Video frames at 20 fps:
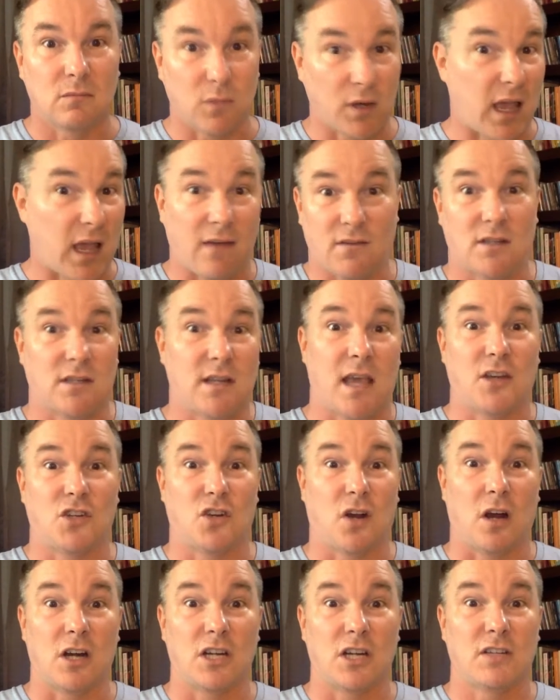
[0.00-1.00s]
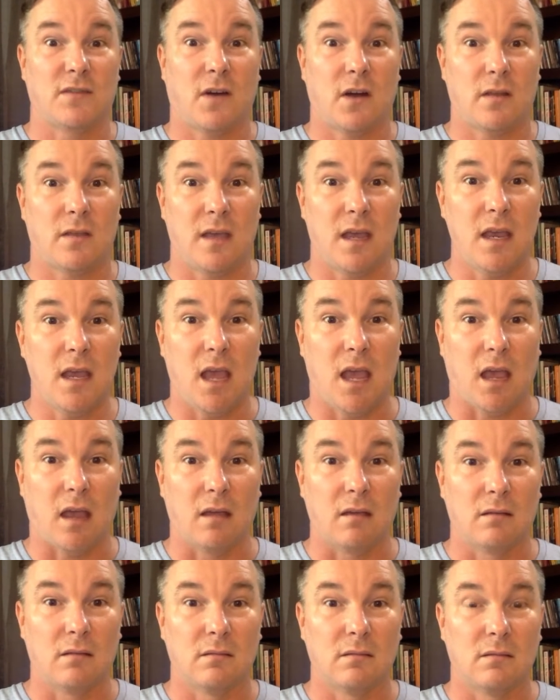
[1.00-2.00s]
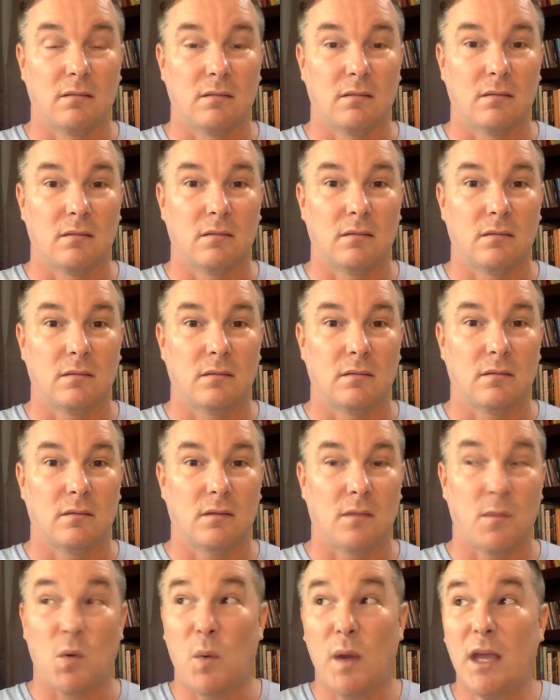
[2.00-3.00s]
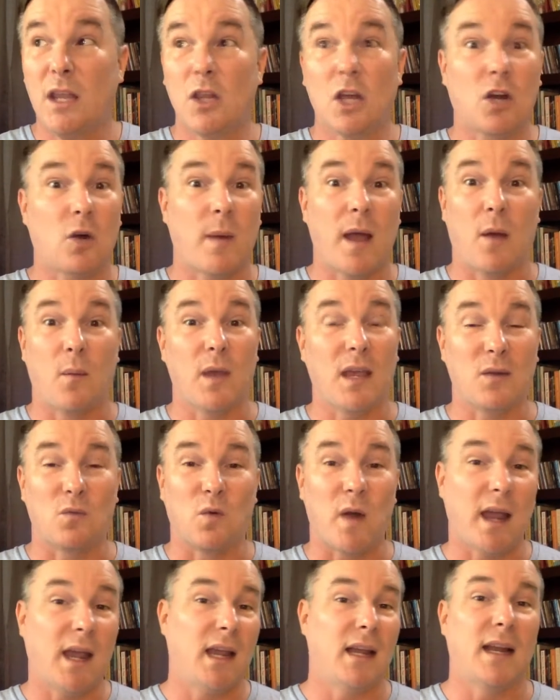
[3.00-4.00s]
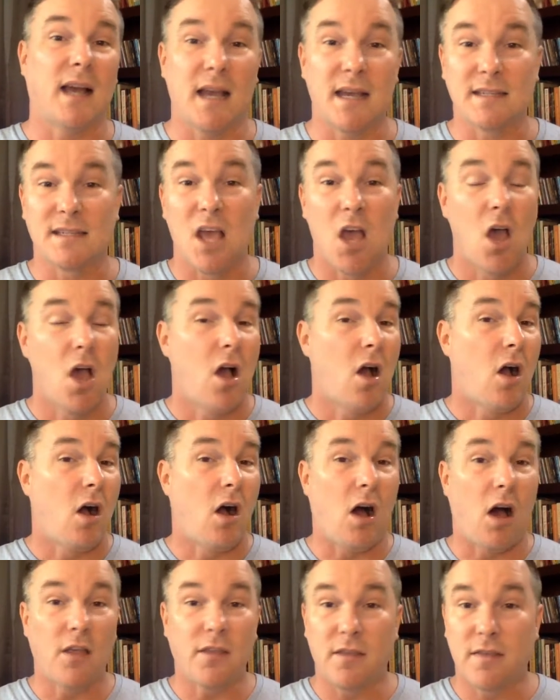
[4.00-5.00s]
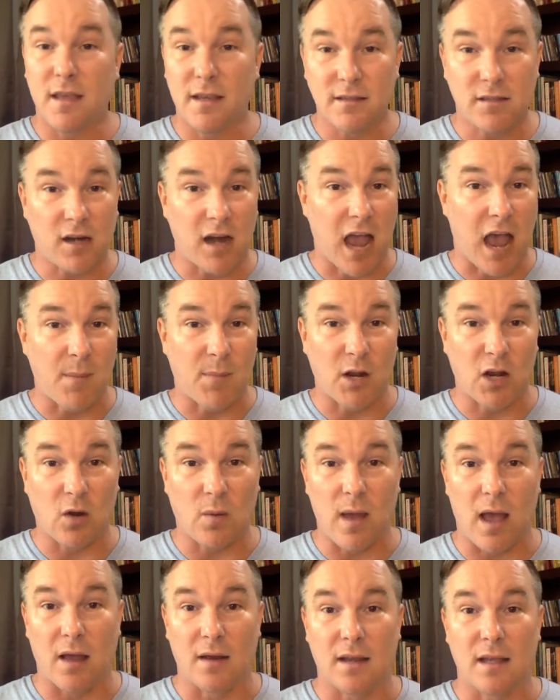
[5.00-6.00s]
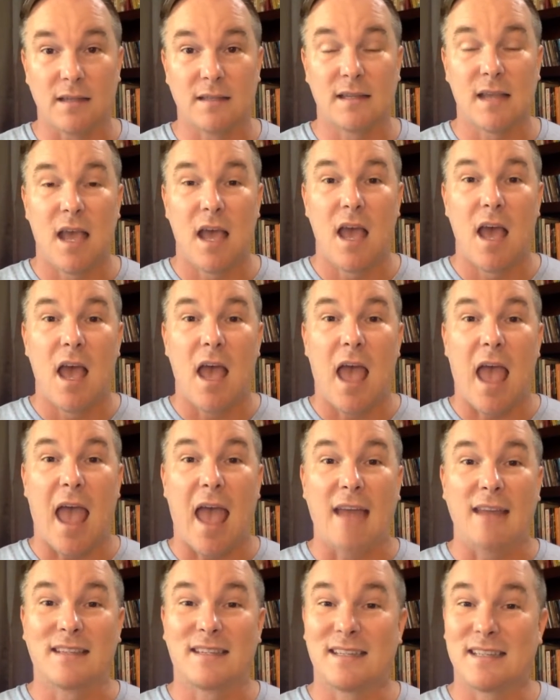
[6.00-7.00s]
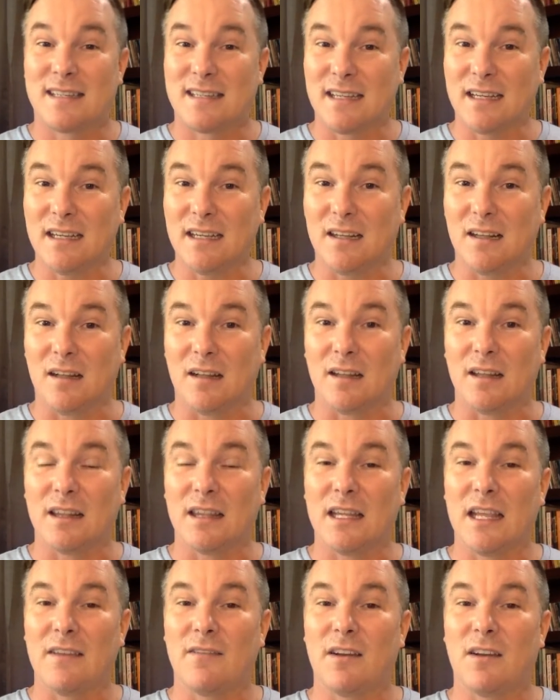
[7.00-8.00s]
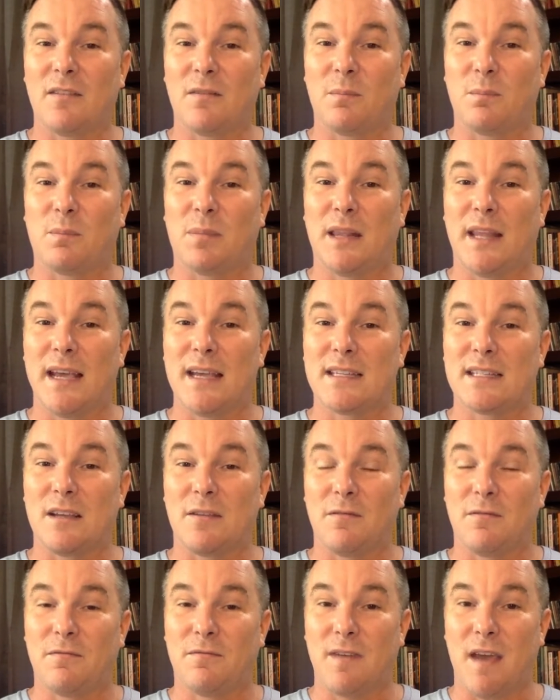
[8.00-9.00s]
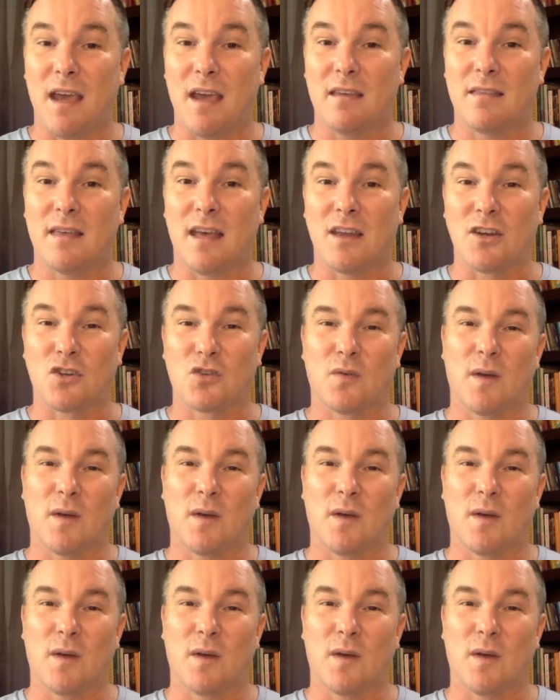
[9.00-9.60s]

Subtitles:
we have to take charge of our thinking. I mean, we can look around, we can recognize all the things that are happening around us and still live in a place of faith and